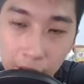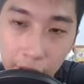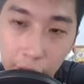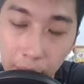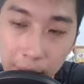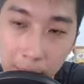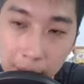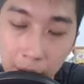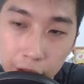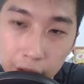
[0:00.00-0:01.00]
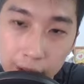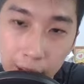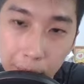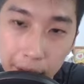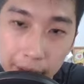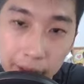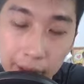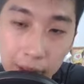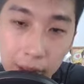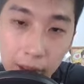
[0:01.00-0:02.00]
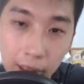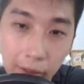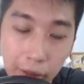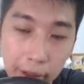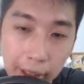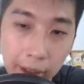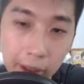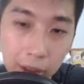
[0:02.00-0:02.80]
New upcoming launches, I'll be covering